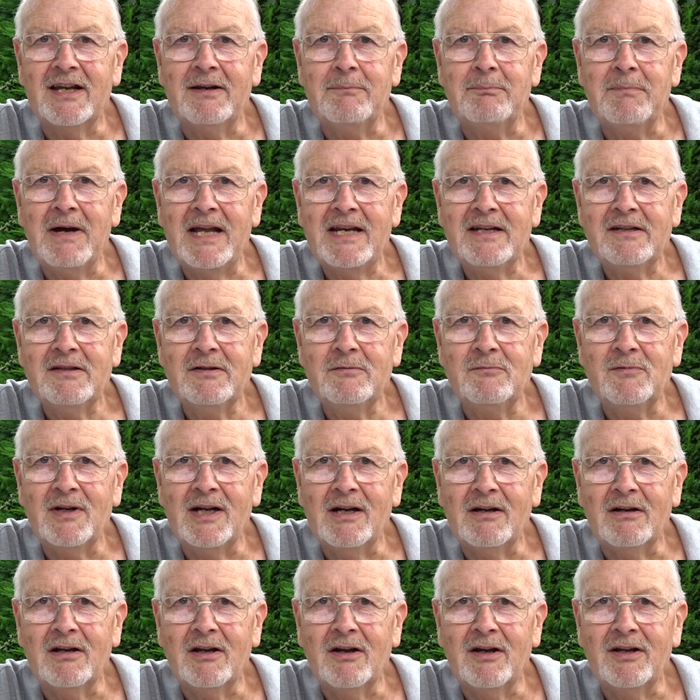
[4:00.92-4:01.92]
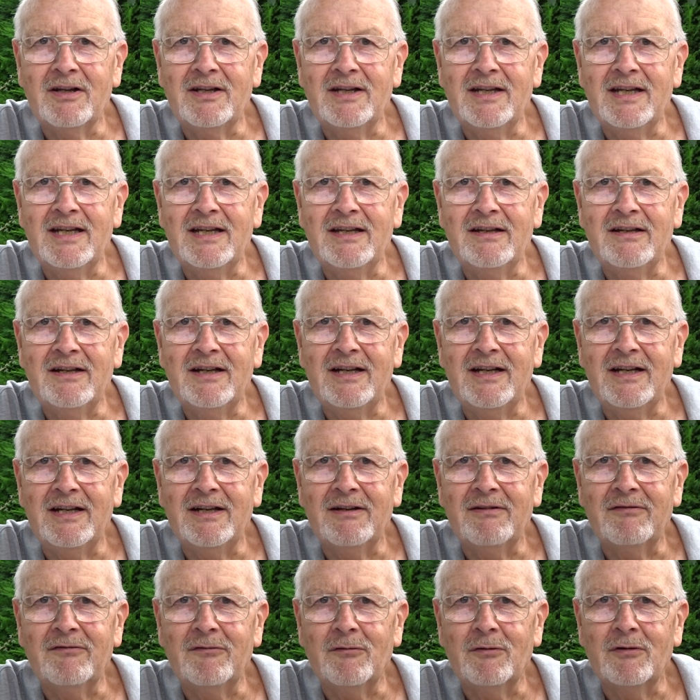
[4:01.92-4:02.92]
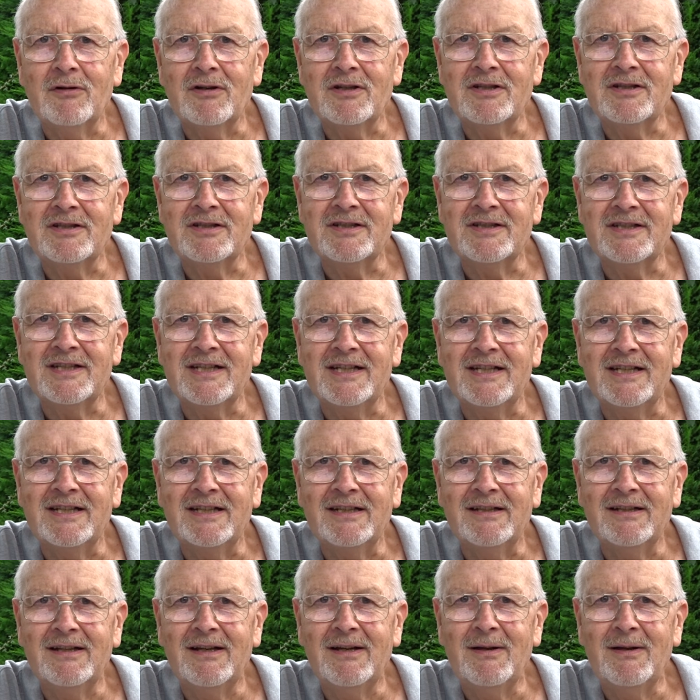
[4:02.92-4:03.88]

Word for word: an abandoned rail line near here for us to see.